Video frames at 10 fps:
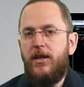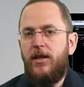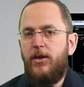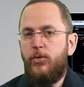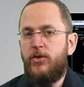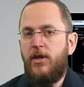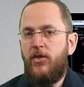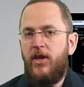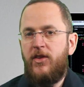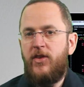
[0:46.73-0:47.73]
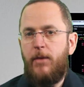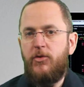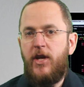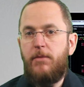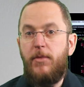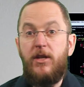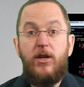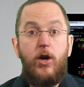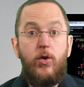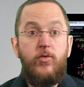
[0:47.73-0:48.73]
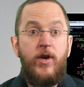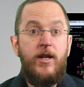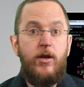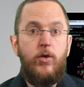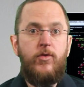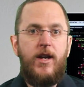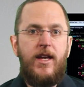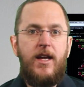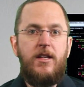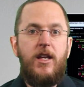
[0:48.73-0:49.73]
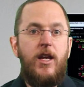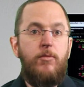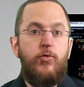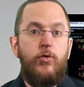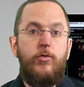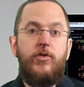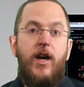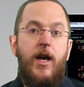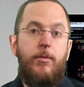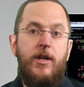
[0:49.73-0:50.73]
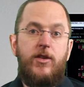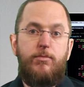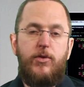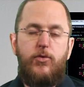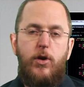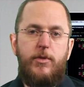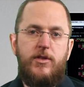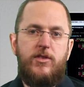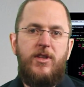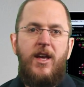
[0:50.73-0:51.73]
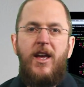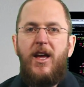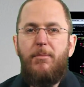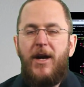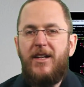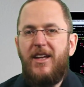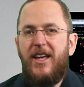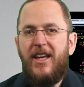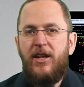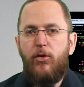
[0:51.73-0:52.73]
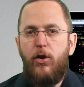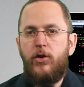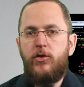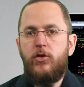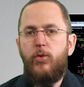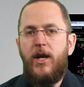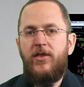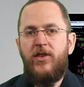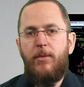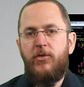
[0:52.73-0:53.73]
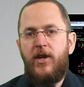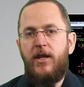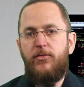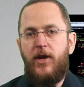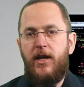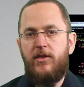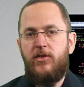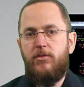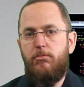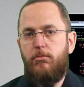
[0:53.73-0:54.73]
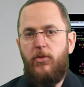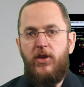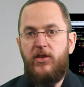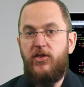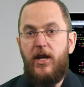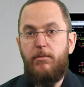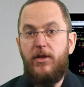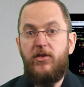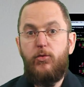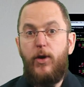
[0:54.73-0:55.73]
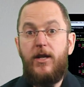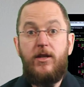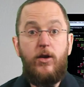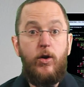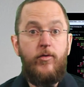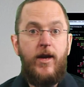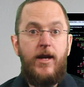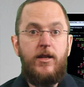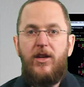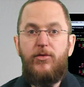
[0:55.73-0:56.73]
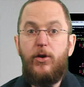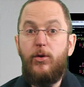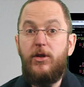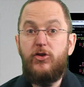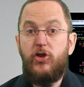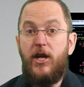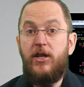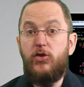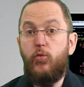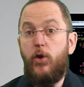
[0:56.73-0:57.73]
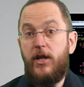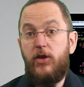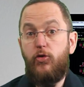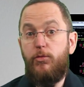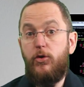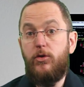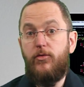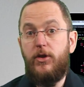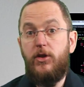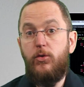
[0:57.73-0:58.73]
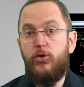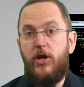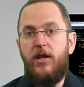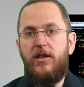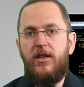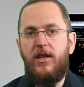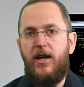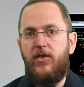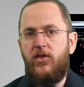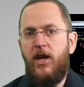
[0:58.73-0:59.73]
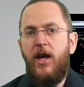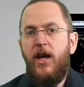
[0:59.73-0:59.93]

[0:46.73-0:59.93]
Reusing the same statement over and over again improves Hibernate's performance, but it also creates some side effects. These statements create an overhead if you only change one attribute of a huge entity class.